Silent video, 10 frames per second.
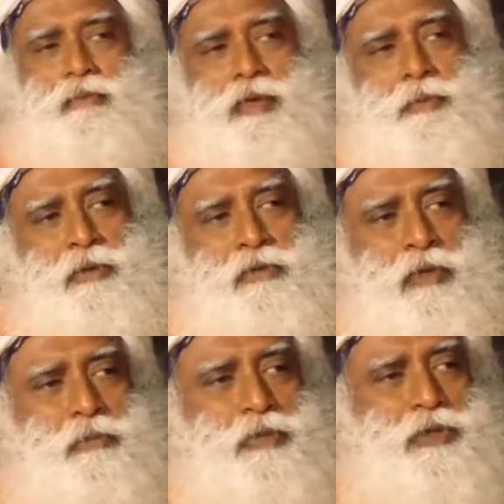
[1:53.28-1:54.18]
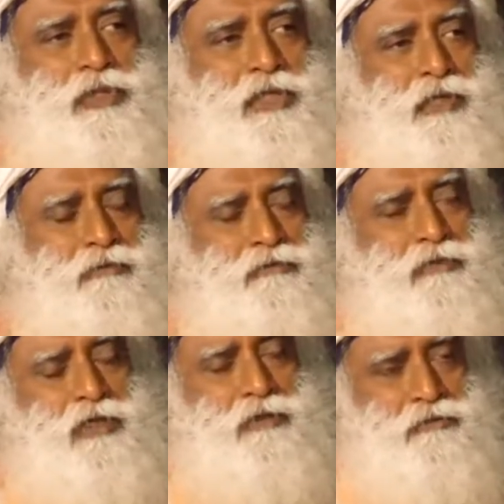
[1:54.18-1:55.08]
people will
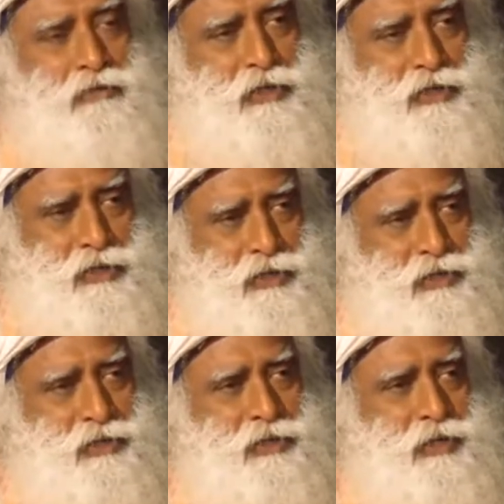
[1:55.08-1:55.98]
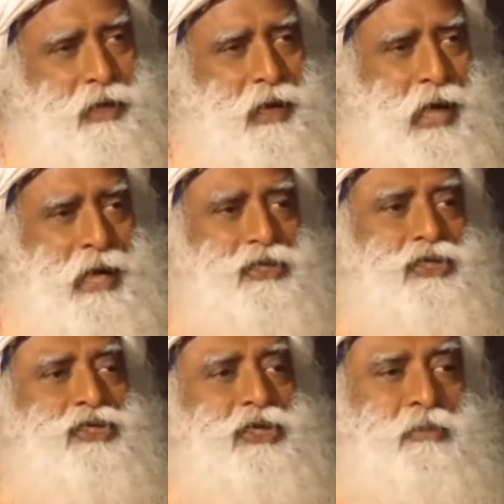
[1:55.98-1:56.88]
perceive differences as
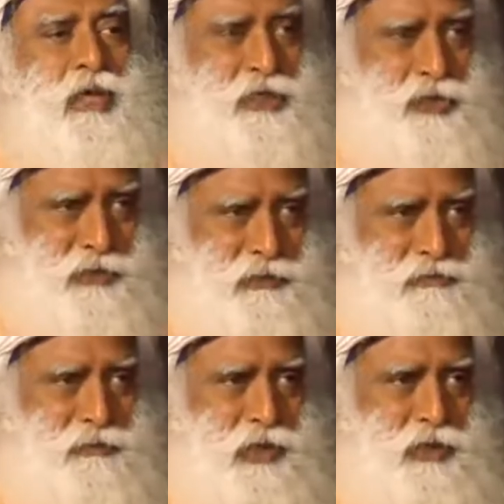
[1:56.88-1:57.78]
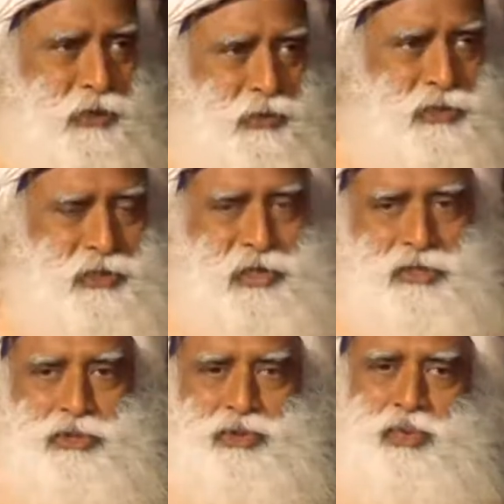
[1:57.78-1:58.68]
discrimination and use it
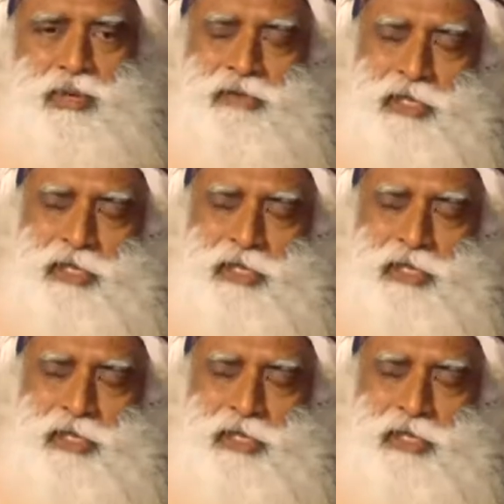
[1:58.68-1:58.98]
as a tool of